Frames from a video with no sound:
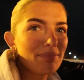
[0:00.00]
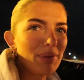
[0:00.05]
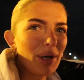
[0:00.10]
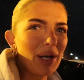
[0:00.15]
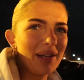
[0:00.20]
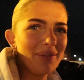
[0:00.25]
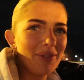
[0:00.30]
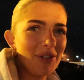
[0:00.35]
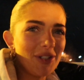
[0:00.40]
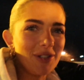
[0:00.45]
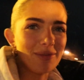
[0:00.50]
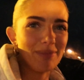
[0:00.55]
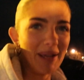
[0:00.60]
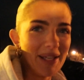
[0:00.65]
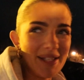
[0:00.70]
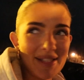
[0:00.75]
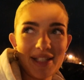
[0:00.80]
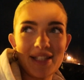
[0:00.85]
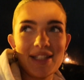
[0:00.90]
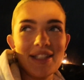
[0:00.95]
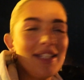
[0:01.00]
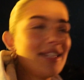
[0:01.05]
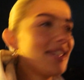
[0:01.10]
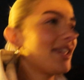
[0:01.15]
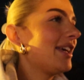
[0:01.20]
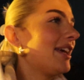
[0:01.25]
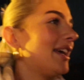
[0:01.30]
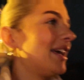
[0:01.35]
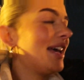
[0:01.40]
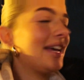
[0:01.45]
pretty much basically
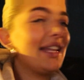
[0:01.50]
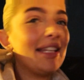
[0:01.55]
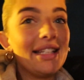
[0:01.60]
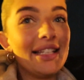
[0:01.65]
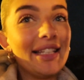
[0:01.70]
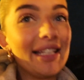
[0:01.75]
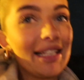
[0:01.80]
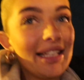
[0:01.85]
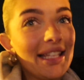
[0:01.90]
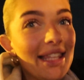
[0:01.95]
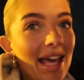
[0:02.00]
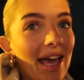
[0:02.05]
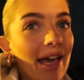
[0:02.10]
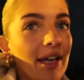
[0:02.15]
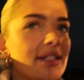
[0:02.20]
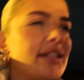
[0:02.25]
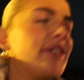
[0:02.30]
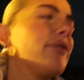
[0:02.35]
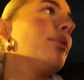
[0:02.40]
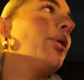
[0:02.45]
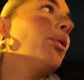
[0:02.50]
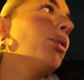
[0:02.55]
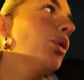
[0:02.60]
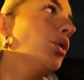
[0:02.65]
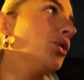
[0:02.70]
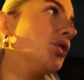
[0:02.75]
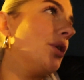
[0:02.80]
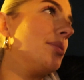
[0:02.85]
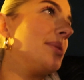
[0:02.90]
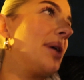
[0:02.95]
nearly there, except for my
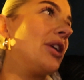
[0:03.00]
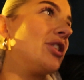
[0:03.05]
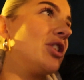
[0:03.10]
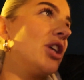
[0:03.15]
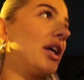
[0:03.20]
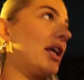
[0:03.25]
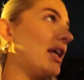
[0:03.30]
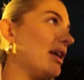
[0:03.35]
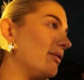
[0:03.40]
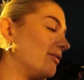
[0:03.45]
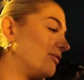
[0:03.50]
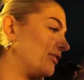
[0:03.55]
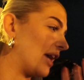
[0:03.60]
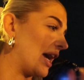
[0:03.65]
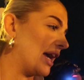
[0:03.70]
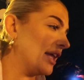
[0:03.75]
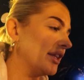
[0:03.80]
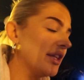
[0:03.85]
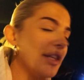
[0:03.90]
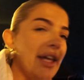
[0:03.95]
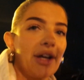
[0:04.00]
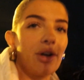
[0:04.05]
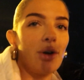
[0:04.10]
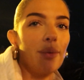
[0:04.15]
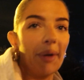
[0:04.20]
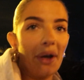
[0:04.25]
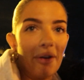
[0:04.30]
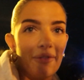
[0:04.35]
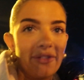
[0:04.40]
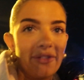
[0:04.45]
wardrobes. Actually, I keep forgetting that they're coming on